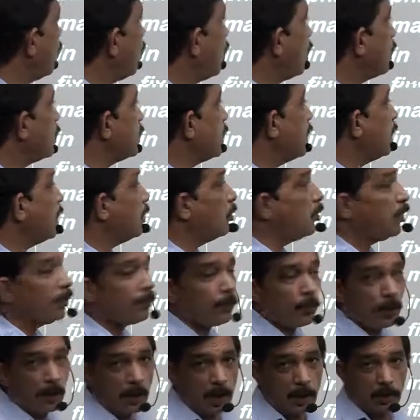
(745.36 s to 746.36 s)
not end
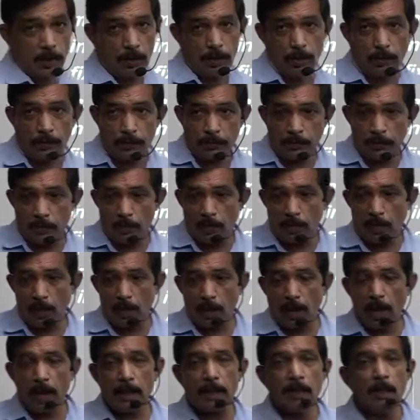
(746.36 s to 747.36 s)
before I do.
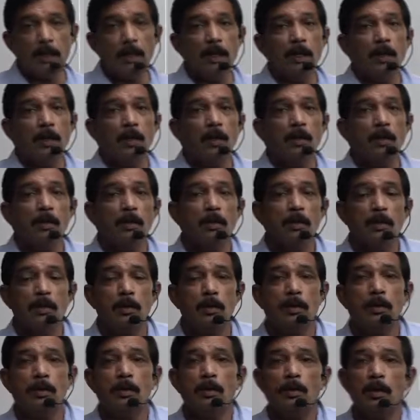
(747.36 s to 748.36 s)
Right?
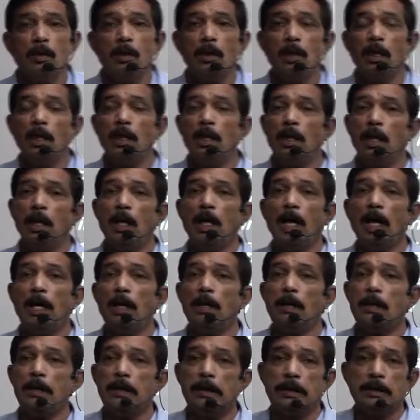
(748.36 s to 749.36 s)
He
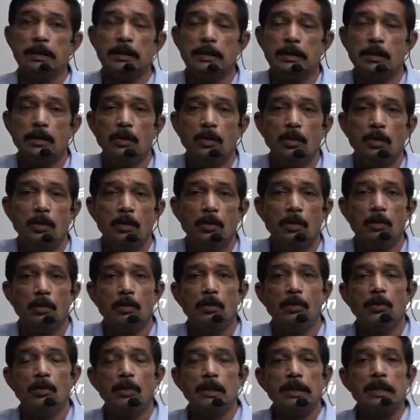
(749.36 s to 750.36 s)
had
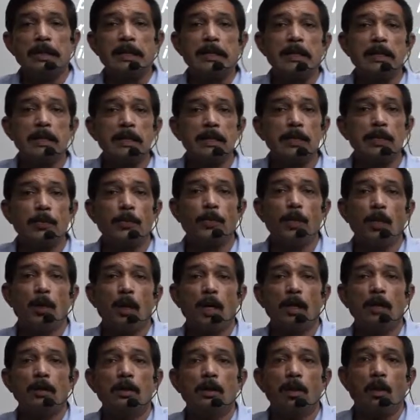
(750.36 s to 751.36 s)
settled
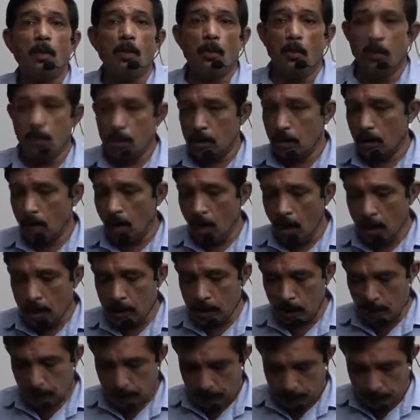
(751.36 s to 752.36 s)
upon the
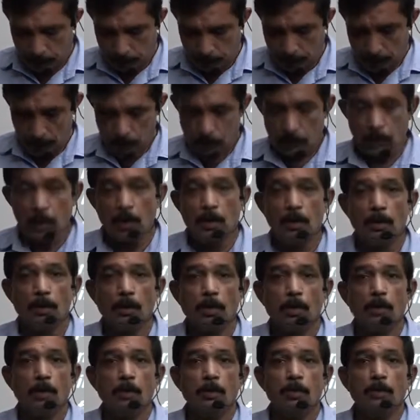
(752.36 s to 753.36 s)
otter
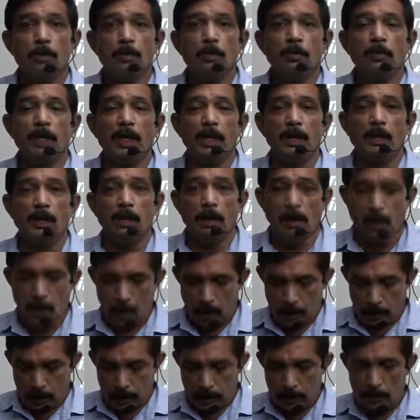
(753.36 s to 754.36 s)
to be
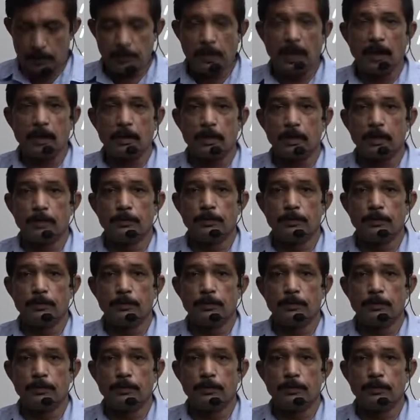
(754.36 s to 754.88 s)
his pet.